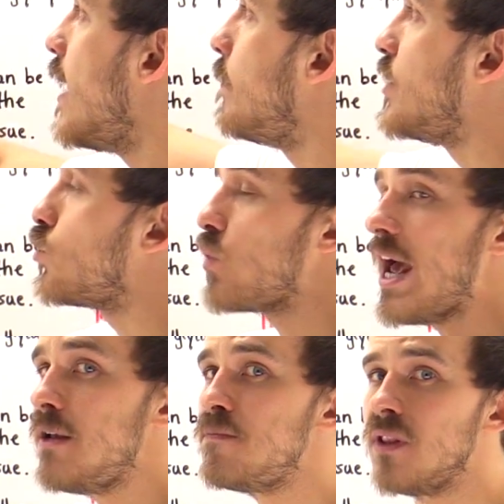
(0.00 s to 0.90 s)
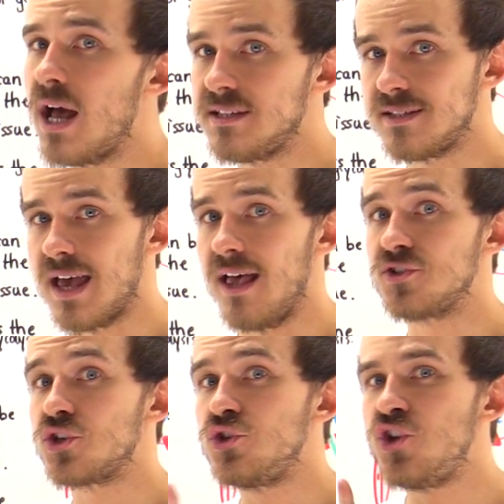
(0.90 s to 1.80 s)
But red blood
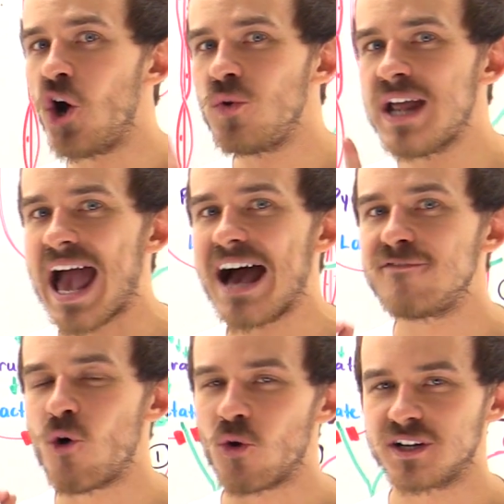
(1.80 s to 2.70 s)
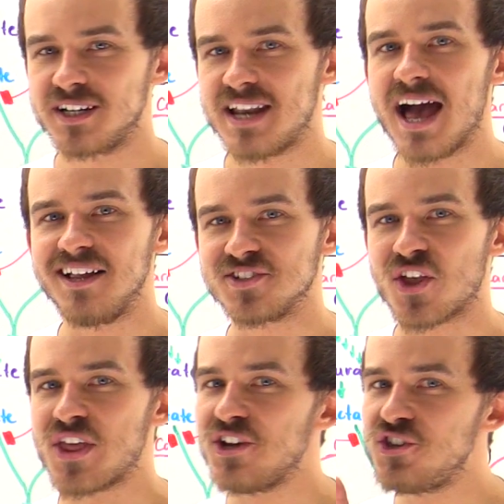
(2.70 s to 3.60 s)
cells don't have organelles.
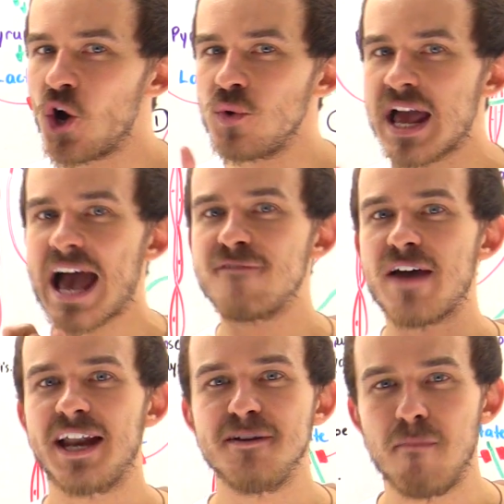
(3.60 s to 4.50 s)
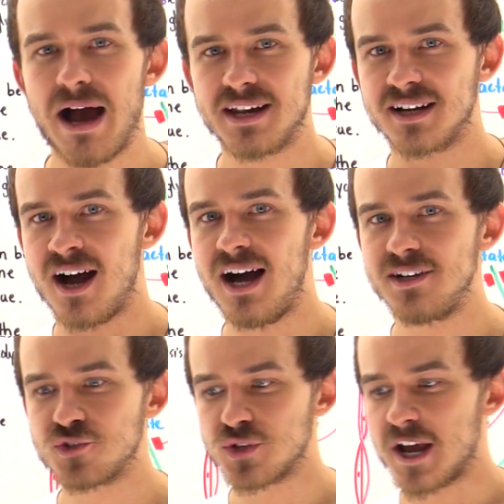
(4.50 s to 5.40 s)
They don't have any
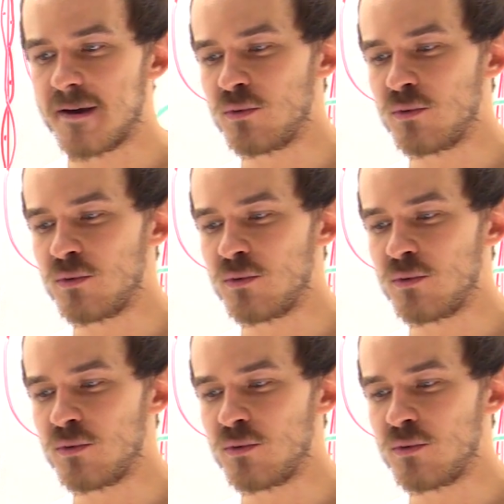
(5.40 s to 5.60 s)
mitochondria.